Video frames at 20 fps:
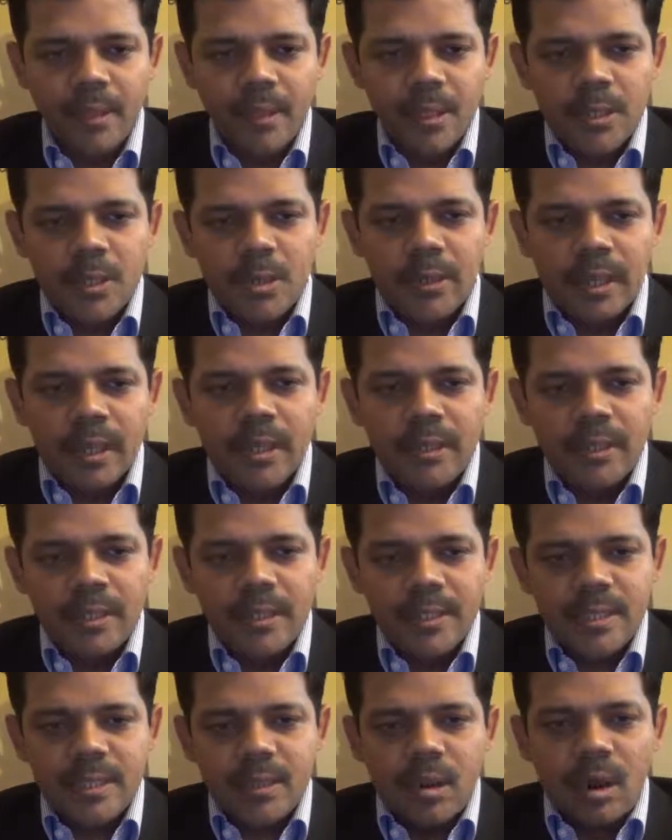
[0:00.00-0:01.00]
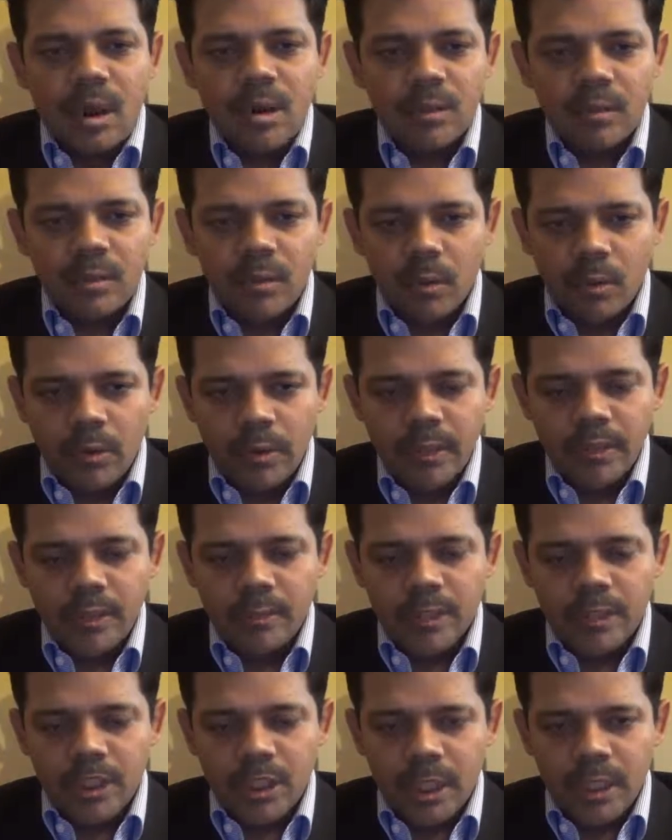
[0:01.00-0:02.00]
So India is not growing the
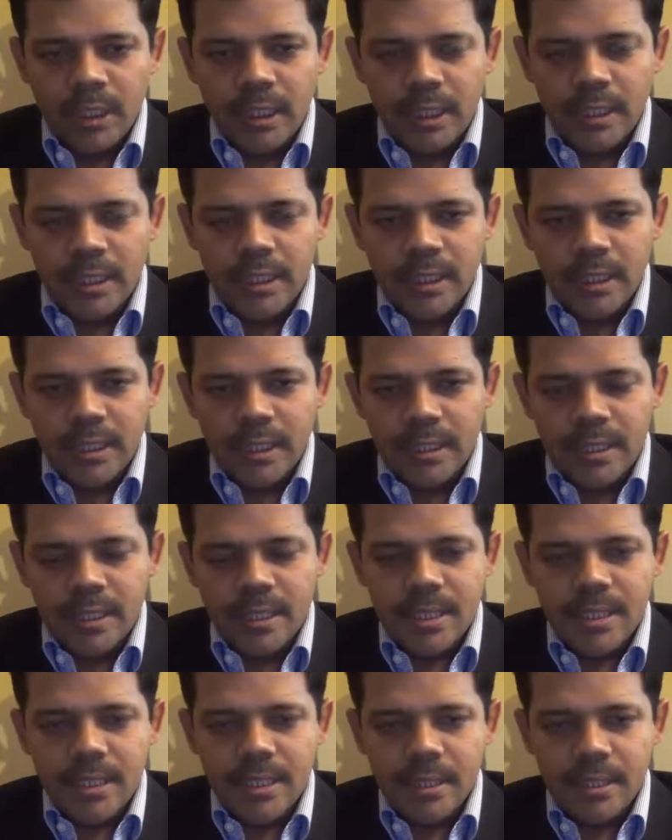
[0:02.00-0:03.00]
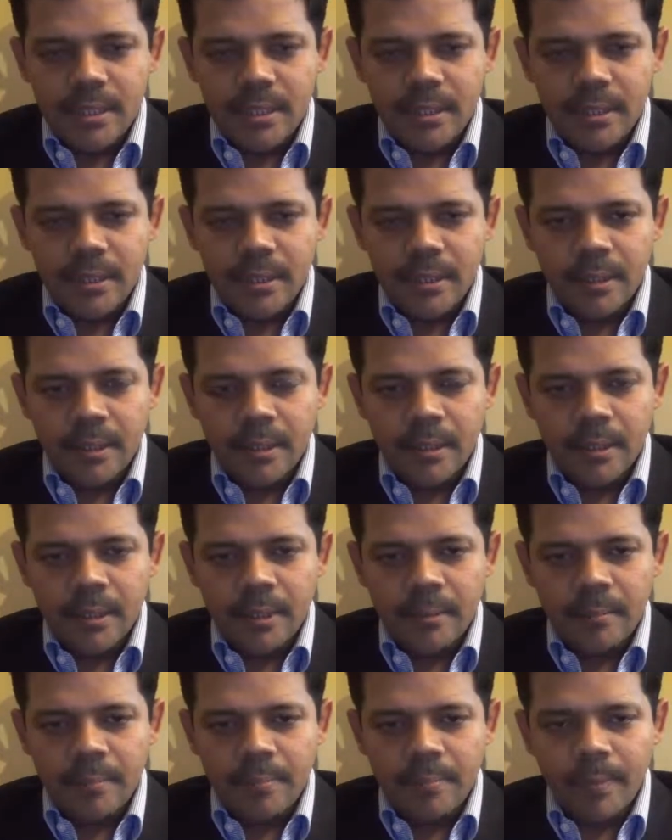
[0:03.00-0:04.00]
way China is
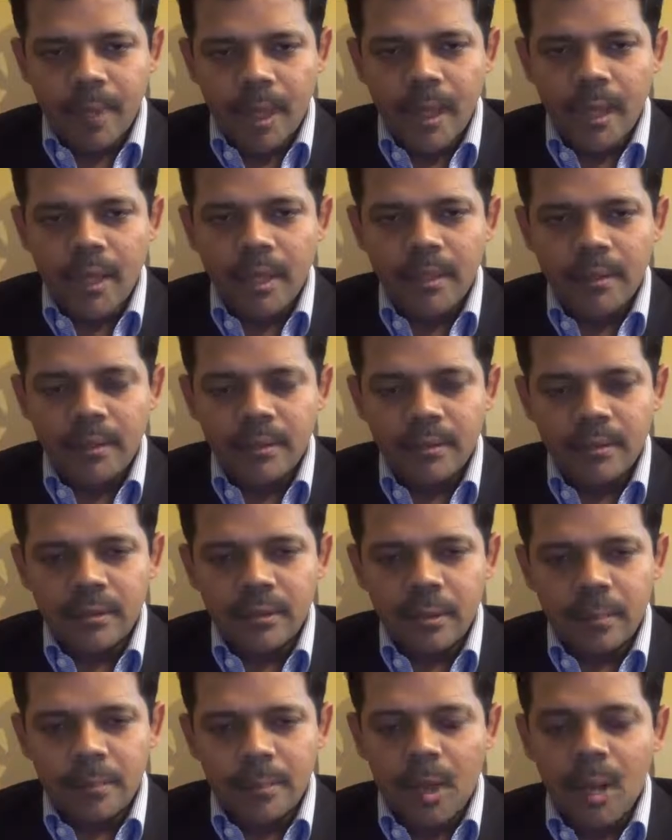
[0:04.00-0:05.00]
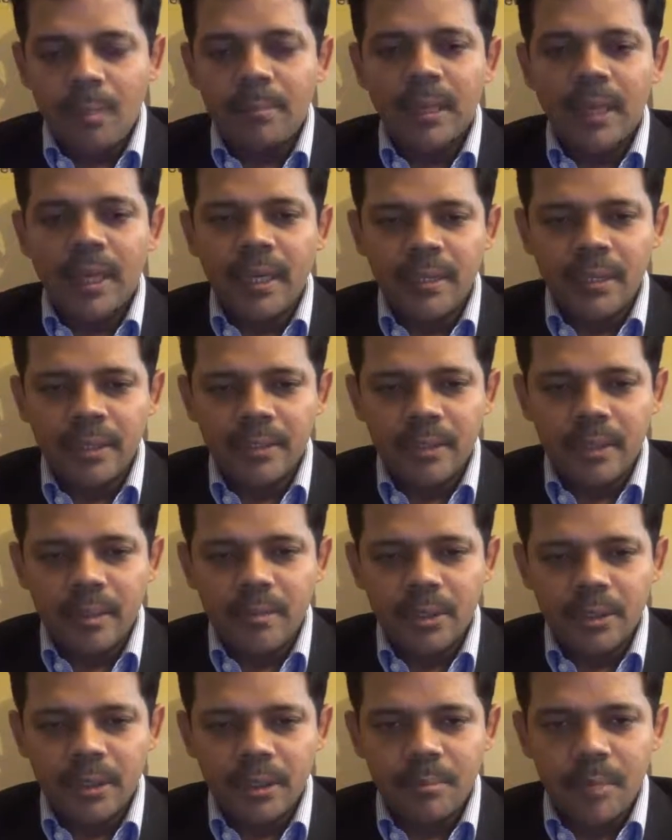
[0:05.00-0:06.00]
and probably any other
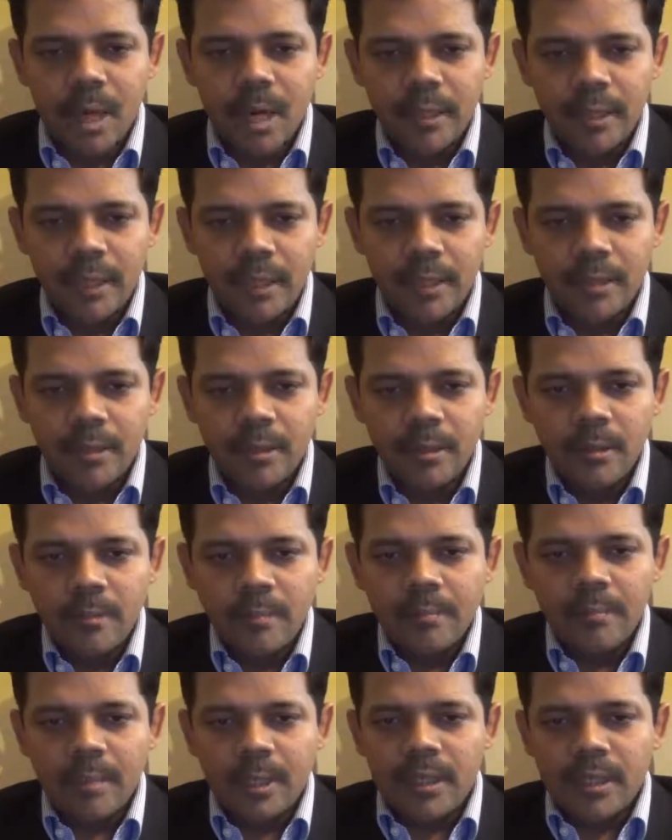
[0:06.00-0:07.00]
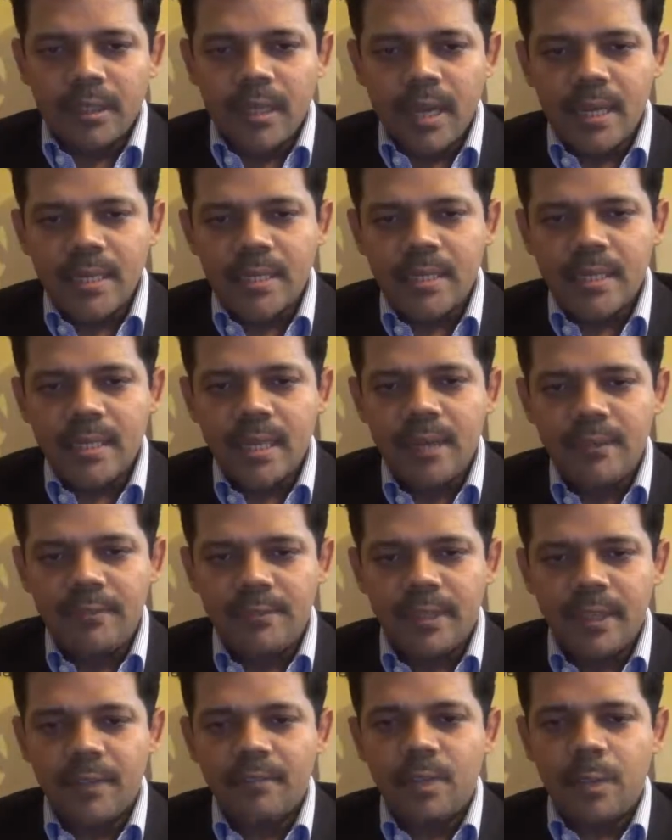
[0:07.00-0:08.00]
emerging market, but it has
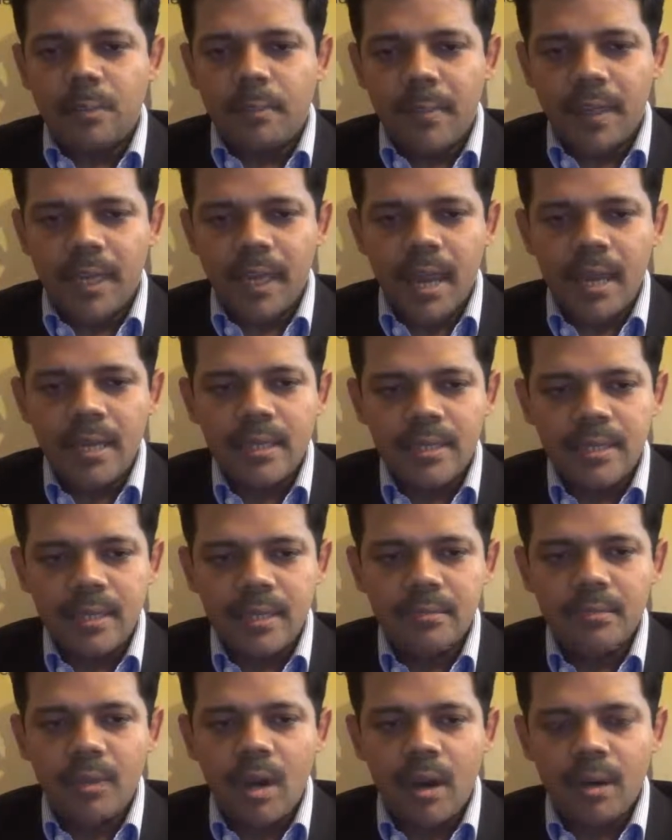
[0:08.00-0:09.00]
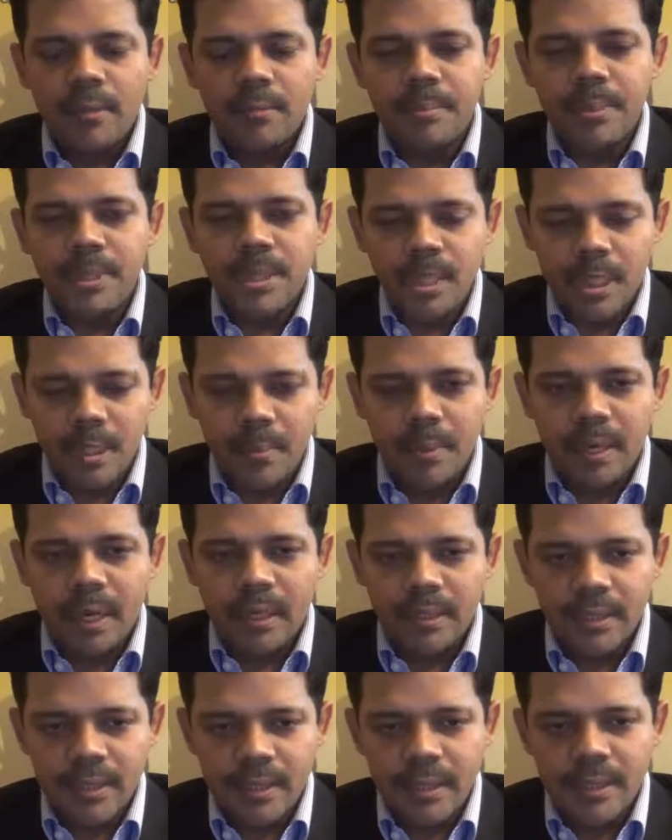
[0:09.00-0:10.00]
self-developed mechanism of business
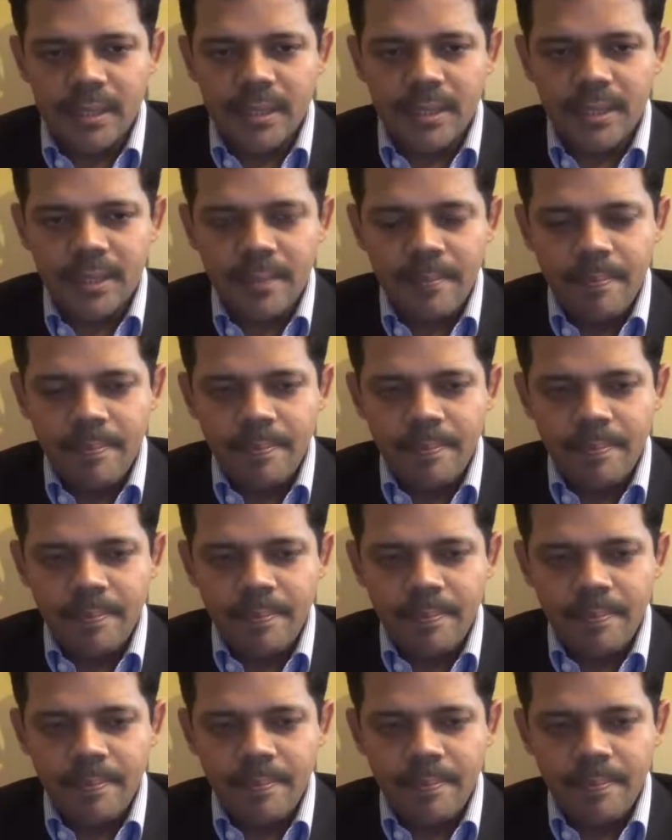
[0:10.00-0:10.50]
practices.